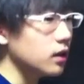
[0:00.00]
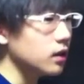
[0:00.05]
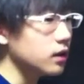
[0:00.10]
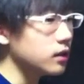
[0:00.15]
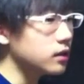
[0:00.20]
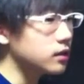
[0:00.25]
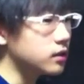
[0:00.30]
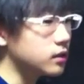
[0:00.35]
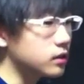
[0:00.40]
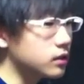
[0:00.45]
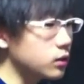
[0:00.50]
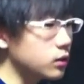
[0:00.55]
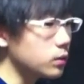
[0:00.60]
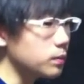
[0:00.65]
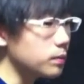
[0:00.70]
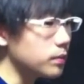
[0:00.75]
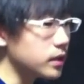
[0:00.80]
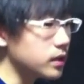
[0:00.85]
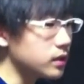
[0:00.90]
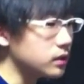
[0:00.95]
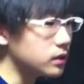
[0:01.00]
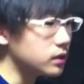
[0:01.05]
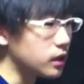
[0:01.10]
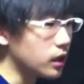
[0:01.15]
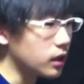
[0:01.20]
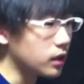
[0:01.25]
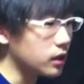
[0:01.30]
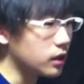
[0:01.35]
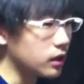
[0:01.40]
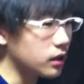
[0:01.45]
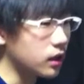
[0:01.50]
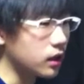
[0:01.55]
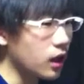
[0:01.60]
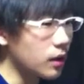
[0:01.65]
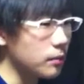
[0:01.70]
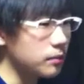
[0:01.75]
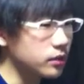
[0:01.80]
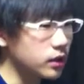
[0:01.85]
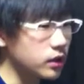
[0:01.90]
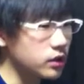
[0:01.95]
Its soup is like a
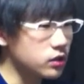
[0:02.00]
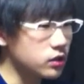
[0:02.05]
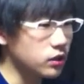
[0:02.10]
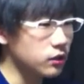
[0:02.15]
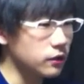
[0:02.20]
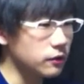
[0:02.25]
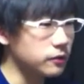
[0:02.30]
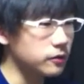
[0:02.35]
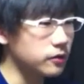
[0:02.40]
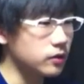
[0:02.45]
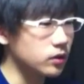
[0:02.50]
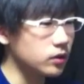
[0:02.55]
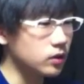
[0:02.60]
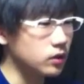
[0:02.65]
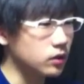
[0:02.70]
combination of